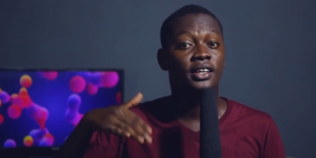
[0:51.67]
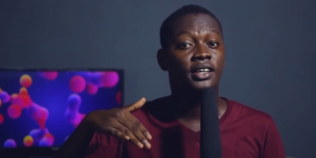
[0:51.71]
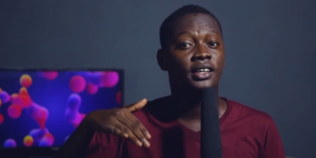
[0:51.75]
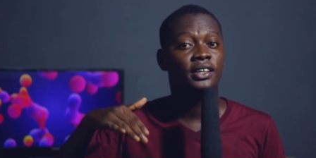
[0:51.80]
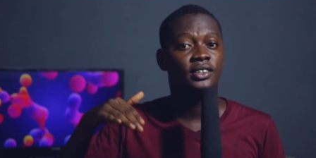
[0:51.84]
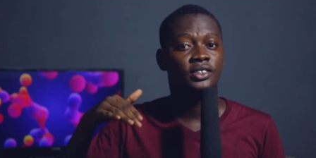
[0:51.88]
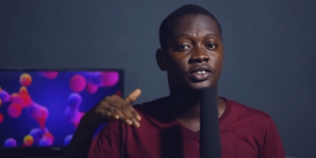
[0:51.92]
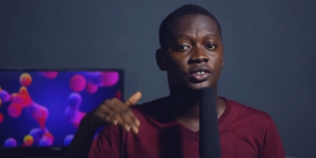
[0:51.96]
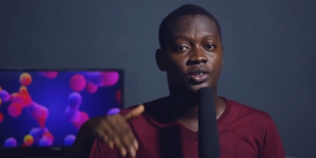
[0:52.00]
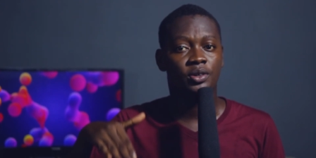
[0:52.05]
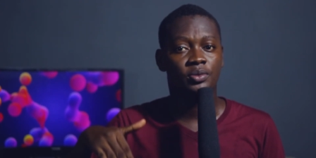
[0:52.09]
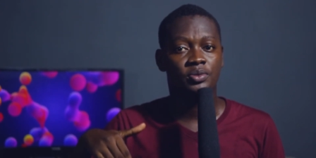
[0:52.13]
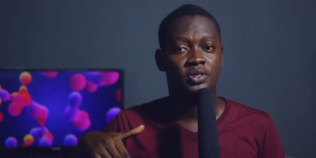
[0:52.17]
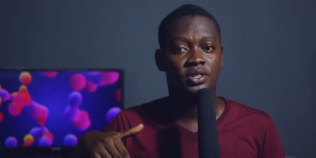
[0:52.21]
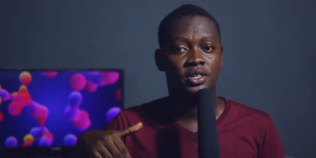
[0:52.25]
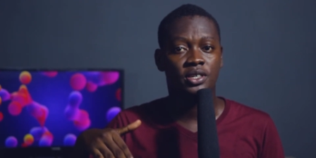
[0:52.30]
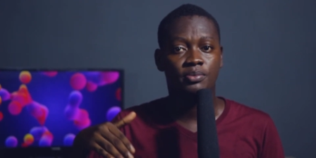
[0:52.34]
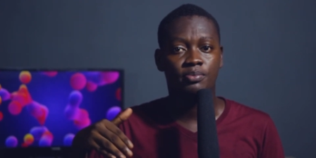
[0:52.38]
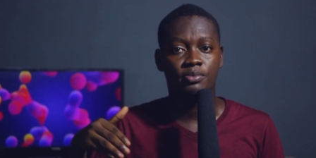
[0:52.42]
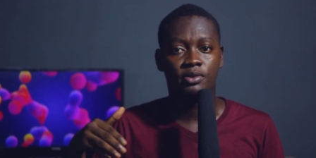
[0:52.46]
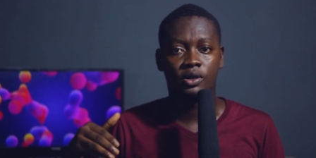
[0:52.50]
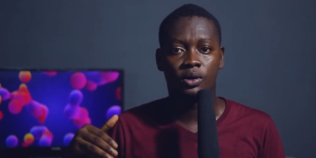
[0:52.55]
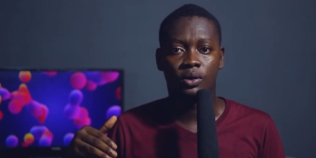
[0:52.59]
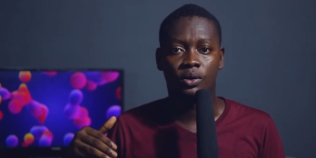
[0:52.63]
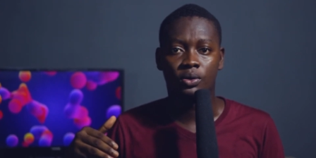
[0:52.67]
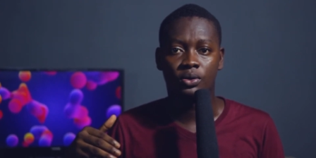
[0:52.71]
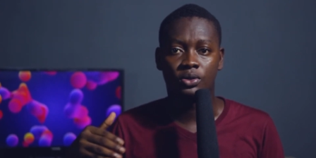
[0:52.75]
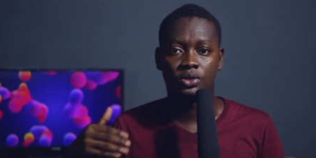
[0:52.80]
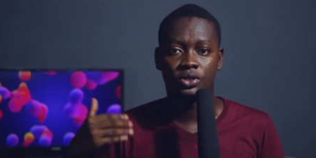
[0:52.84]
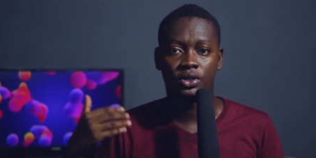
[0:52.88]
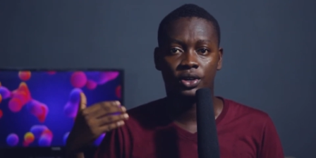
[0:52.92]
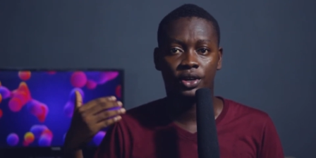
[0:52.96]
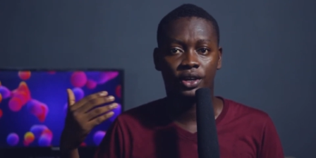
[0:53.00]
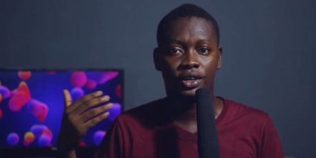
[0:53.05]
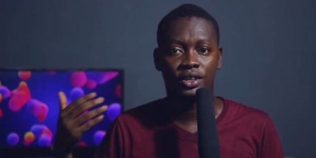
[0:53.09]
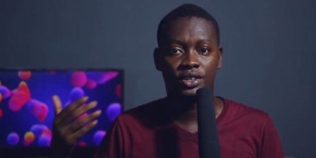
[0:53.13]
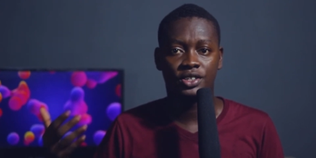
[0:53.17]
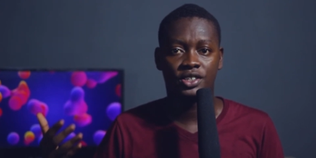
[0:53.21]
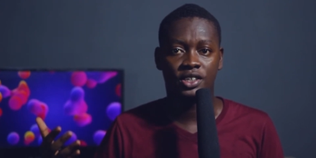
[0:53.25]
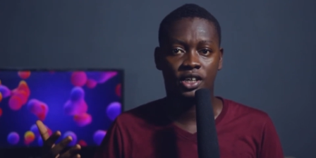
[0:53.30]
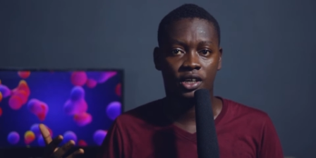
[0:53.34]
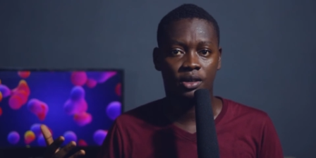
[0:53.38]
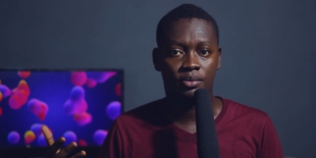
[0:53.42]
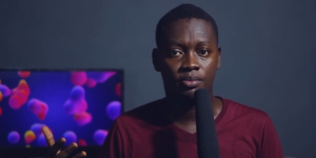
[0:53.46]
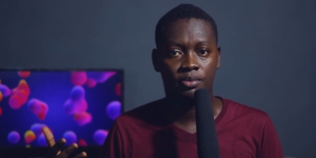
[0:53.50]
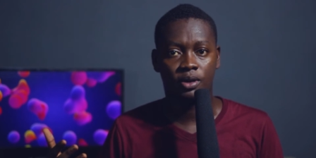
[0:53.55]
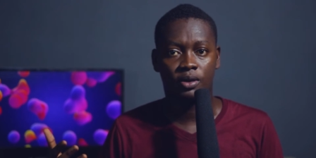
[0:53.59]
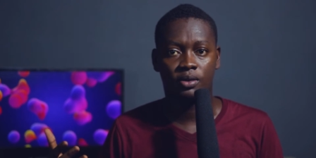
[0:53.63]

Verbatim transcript: the description below so that you can check them